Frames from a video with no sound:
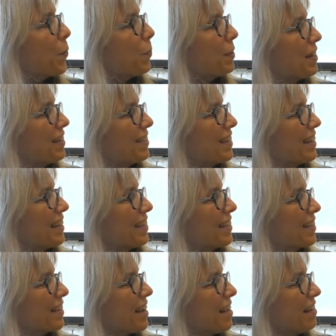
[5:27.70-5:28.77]
openings in its
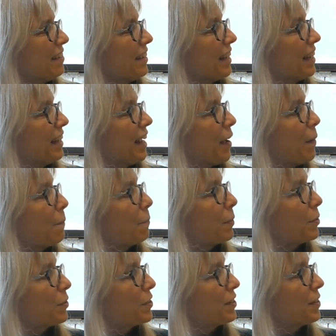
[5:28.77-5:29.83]
skull and help
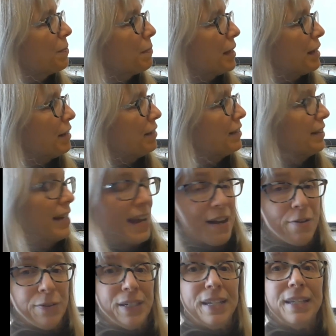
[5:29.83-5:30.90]
push the meal
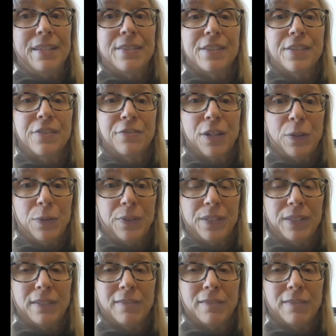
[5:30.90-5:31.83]
down its throat.